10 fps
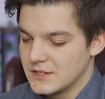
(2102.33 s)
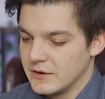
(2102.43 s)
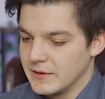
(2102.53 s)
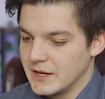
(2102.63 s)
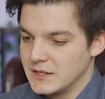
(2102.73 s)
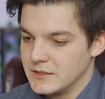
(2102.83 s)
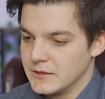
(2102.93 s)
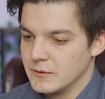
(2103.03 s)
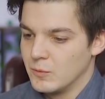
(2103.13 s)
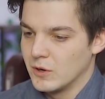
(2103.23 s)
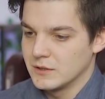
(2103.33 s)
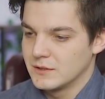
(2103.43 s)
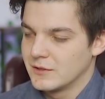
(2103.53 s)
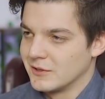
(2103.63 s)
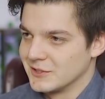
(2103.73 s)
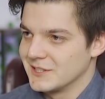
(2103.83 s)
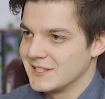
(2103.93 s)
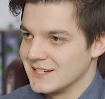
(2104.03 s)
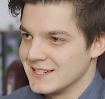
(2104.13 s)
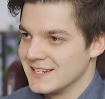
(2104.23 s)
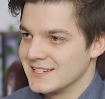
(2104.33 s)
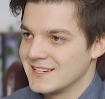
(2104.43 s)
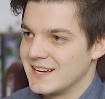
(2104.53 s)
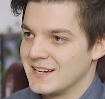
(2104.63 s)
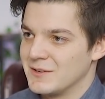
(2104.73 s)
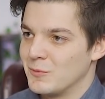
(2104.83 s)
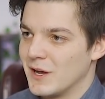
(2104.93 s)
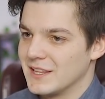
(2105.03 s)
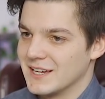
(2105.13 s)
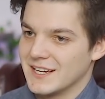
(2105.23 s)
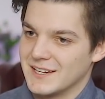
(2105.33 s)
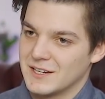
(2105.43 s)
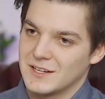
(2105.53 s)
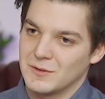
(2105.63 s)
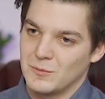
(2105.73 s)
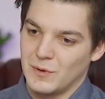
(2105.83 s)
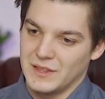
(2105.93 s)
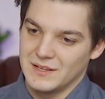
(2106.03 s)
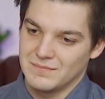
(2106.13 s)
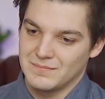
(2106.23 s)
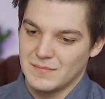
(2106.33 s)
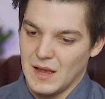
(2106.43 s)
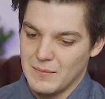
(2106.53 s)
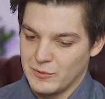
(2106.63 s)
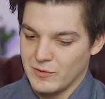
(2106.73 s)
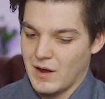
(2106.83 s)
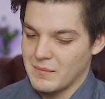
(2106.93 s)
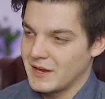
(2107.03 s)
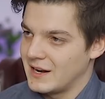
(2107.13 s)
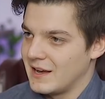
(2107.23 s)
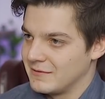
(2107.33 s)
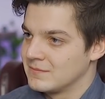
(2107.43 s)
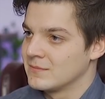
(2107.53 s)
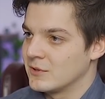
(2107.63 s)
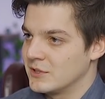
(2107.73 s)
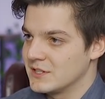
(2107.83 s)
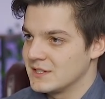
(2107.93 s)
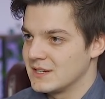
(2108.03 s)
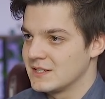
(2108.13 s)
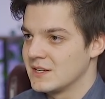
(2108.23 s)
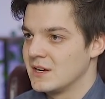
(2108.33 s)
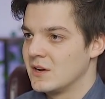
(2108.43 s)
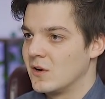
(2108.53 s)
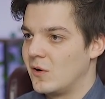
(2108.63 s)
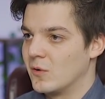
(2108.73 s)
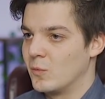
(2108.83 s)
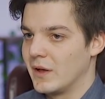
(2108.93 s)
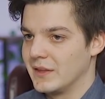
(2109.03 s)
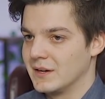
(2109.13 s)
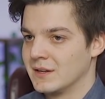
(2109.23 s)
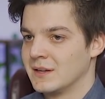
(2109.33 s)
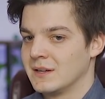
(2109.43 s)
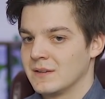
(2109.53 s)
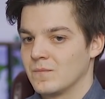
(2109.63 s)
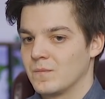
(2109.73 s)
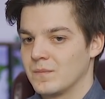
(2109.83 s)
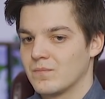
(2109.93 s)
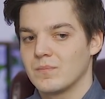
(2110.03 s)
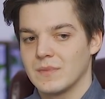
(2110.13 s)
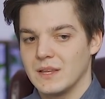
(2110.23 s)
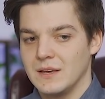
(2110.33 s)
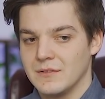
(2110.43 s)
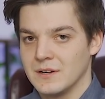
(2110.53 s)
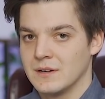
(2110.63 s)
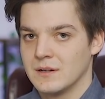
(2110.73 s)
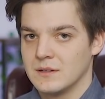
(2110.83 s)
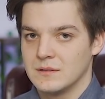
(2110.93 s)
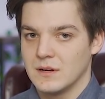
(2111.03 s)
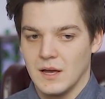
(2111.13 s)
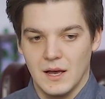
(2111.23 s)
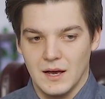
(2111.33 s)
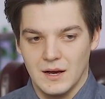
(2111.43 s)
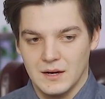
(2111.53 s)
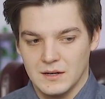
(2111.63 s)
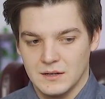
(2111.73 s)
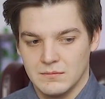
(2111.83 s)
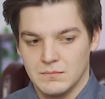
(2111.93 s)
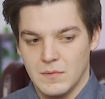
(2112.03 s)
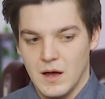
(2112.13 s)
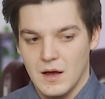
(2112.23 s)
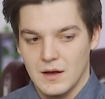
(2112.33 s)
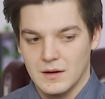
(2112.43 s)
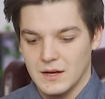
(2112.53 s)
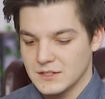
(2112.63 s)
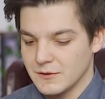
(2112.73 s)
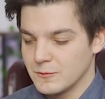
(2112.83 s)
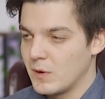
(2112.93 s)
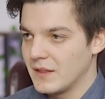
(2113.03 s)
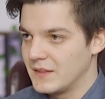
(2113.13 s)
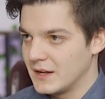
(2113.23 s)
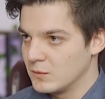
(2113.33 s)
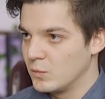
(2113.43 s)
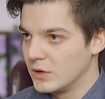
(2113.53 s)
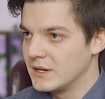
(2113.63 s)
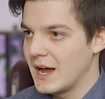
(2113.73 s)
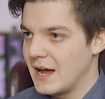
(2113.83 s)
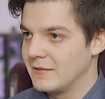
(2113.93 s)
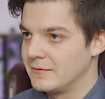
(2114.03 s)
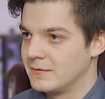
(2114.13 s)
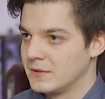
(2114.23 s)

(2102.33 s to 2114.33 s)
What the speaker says: going into what consciousness is, and whether a program can have consciousness, or whether even a software that would have